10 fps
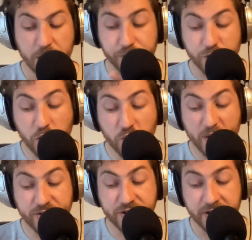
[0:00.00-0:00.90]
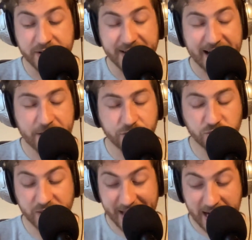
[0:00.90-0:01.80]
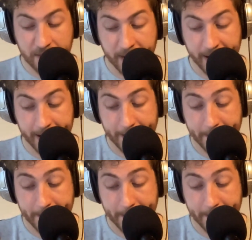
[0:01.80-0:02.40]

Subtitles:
no question as to the alibi.